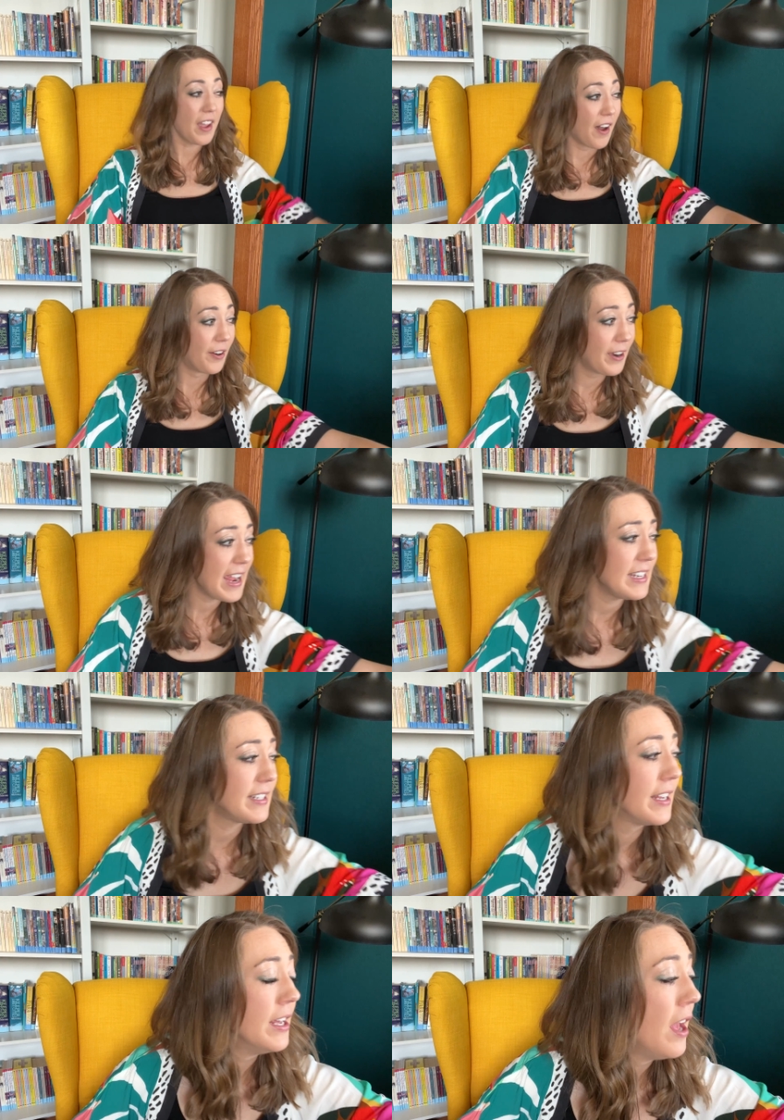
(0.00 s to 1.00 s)
All
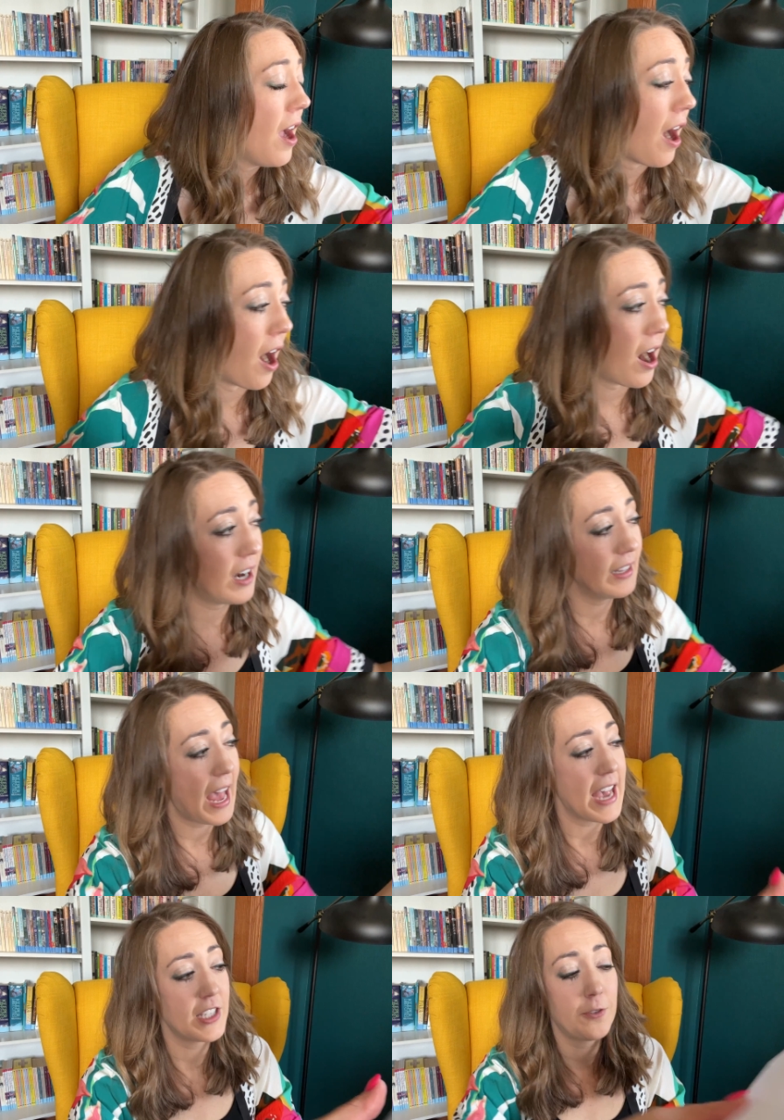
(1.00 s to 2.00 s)
right, our last